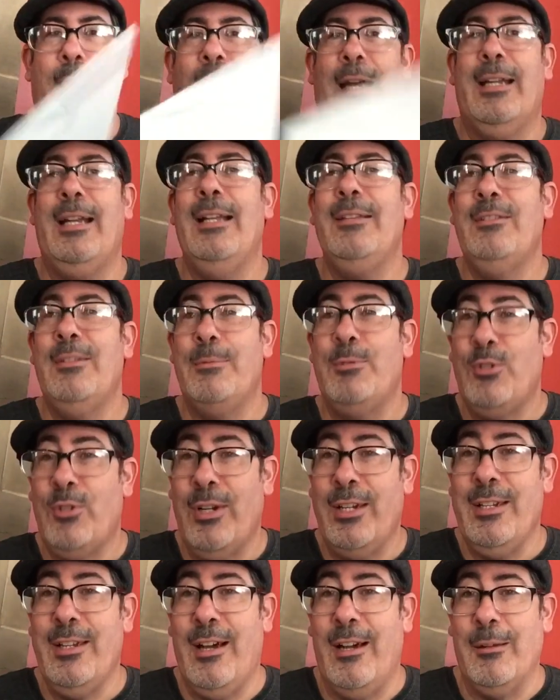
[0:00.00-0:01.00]
I got some
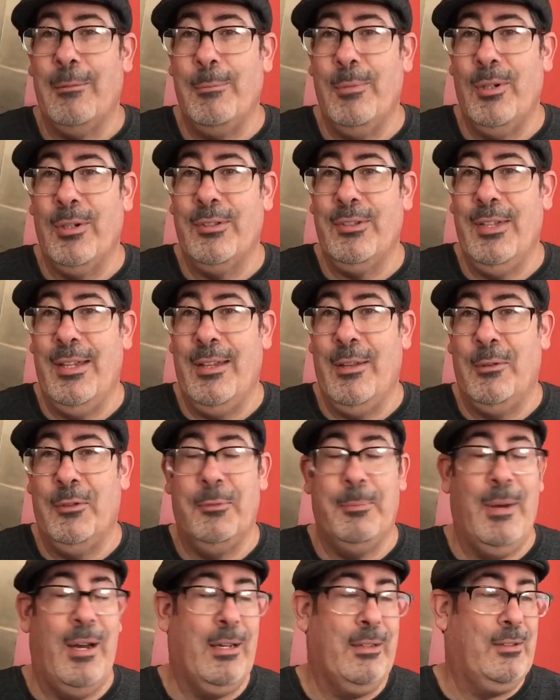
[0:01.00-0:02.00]
Stray Dog books in
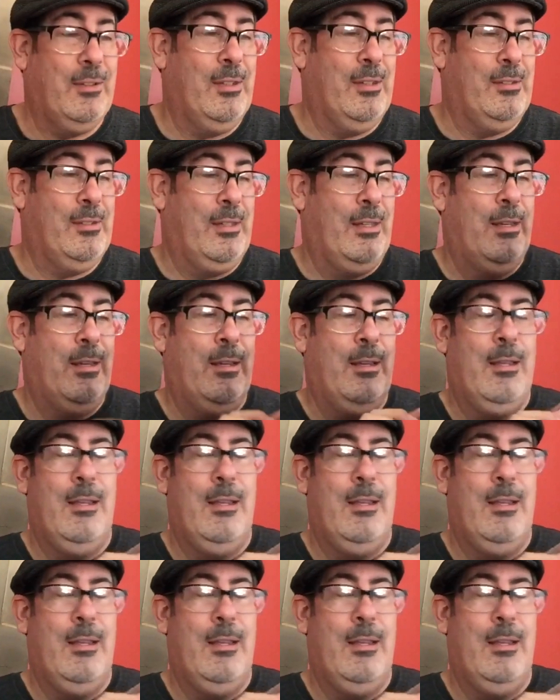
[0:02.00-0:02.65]
those boxes.